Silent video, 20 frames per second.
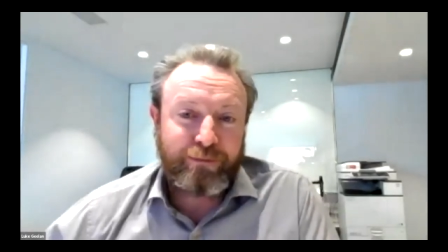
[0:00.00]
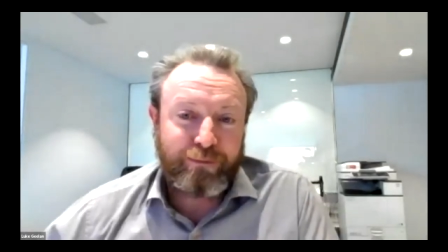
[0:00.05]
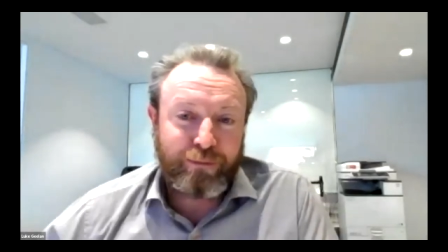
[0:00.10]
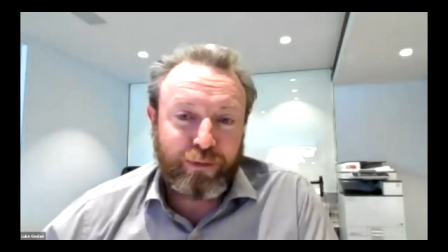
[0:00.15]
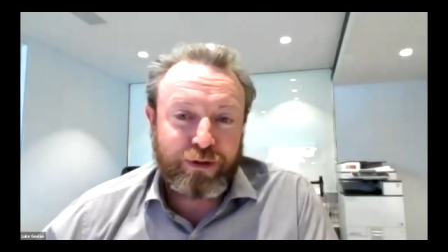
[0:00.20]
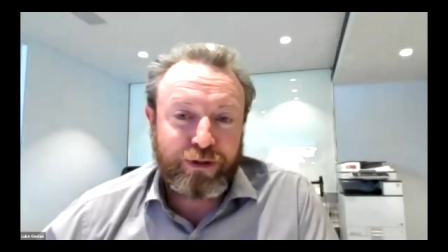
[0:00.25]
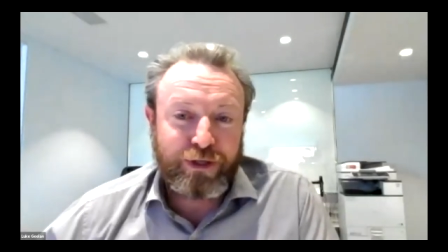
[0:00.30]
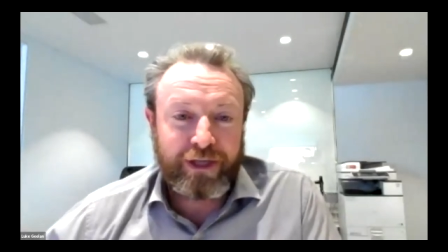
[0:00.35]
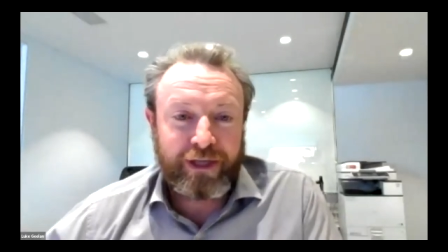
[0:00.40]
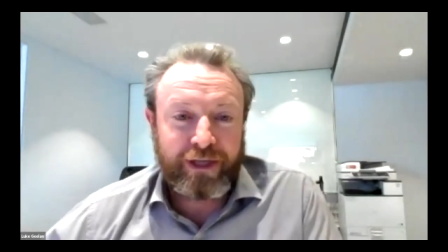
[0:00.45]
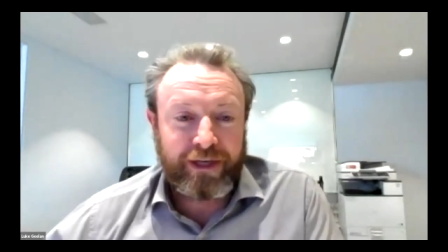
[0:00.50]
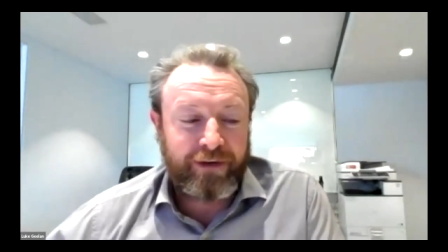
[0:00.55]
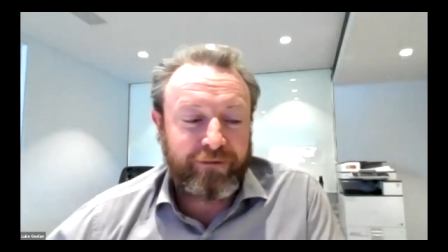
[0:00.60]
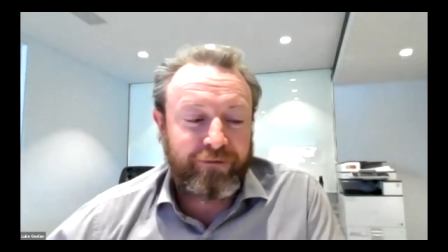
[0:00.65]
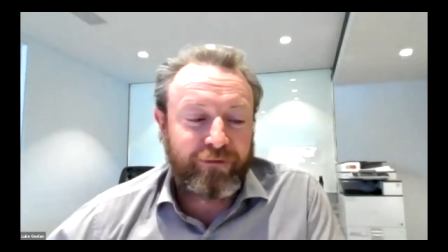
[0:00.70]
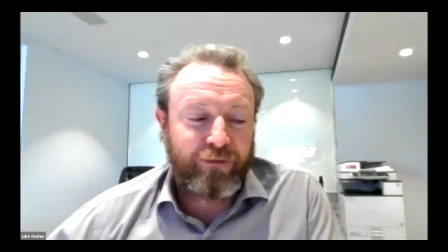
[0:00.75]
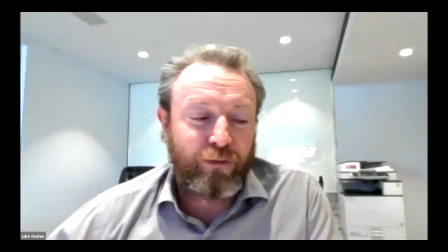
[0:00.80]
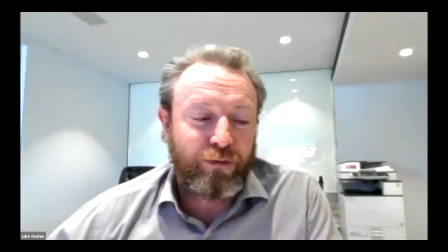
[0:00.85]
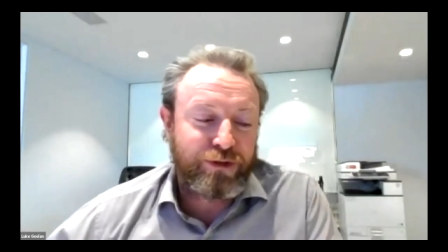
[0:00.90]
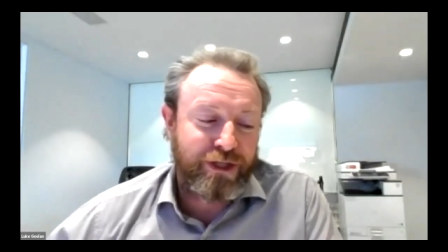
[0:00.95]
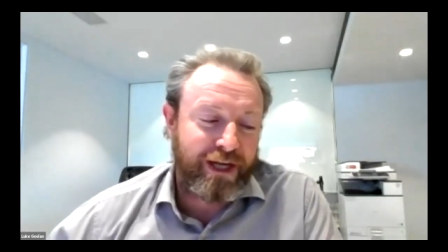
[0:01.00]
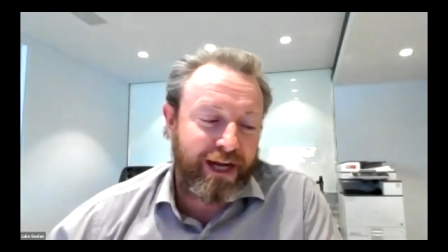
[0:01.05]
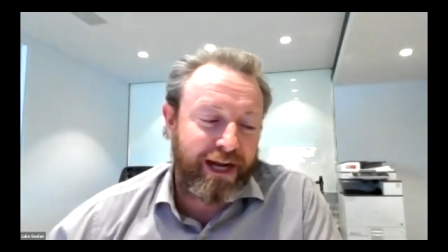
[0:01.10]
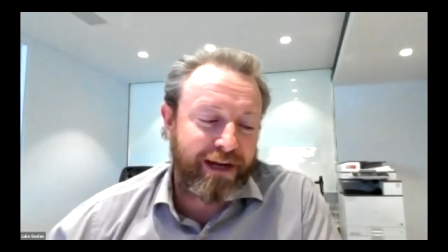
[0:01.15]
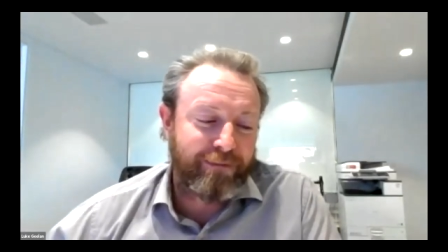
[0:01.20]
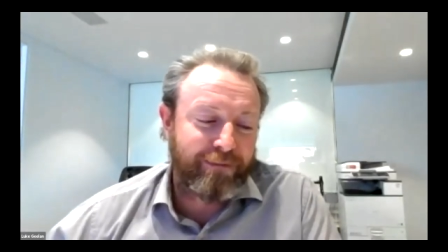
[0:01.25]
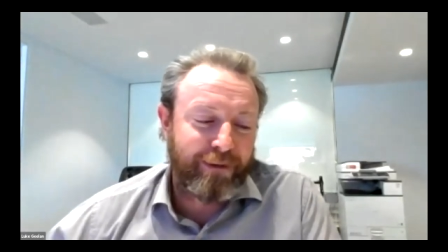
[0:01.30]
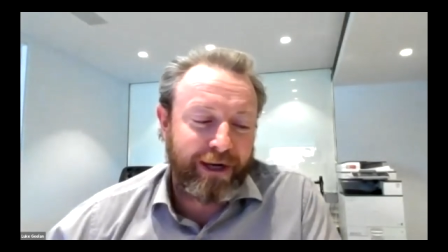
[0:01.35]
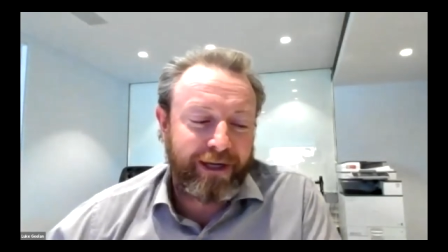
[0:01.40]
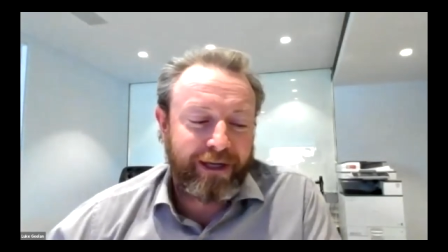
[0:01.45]
pushing and forging
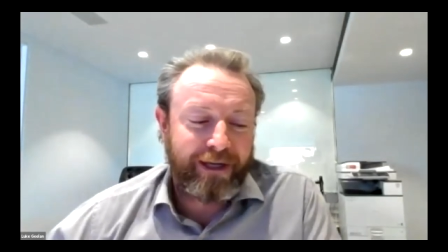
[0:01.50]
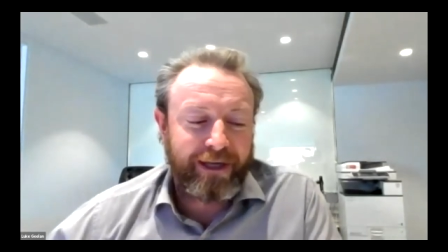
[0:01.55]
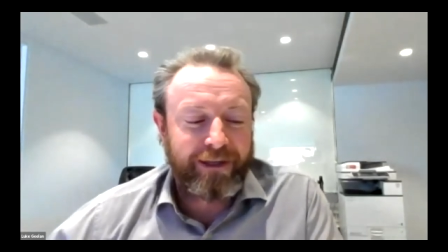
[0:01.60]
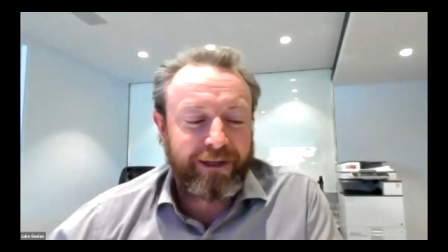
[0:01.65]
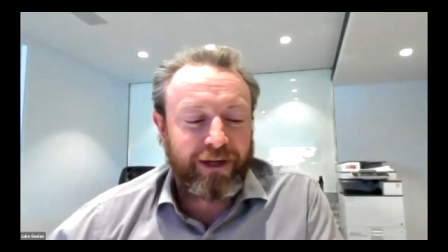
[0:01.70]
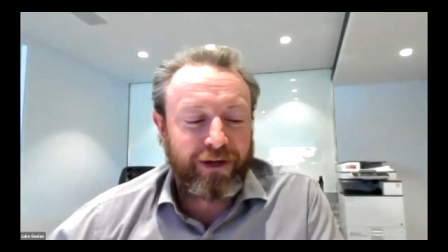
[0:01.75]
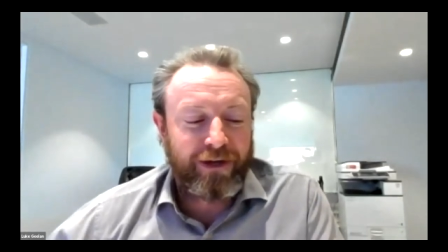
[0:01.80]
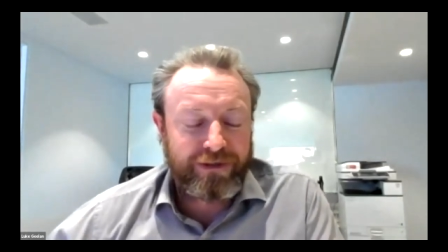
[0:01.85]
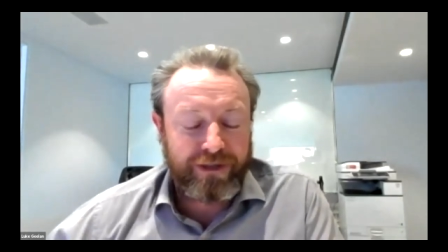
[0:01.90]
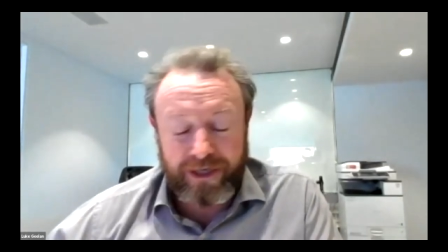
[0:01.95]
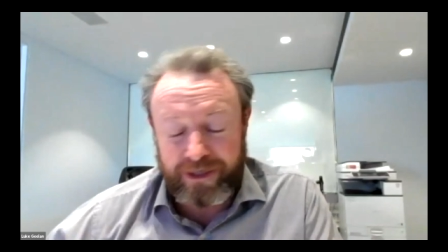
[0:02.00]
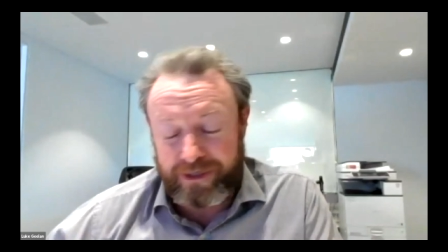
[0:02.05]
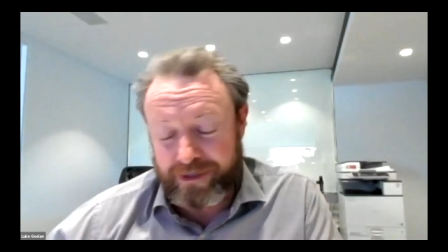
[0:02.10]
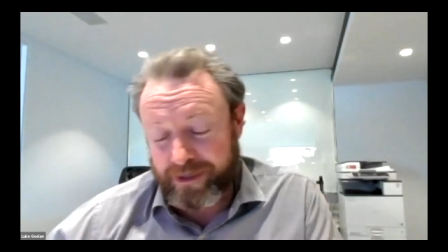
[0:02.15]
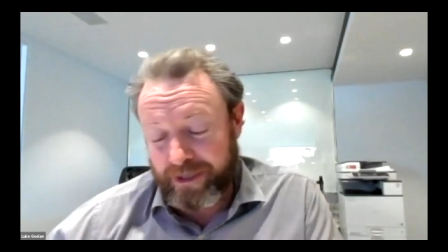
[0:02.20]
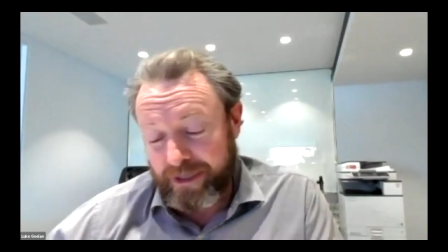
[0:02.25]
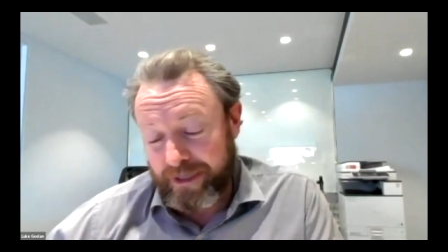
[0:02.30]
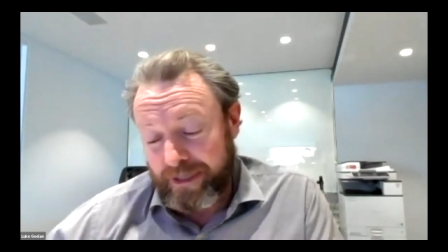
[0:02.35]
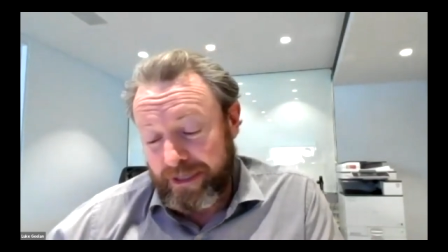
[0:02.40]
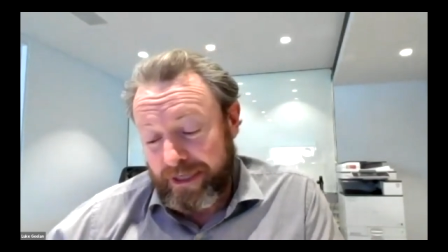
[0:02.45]
ahead back in those days.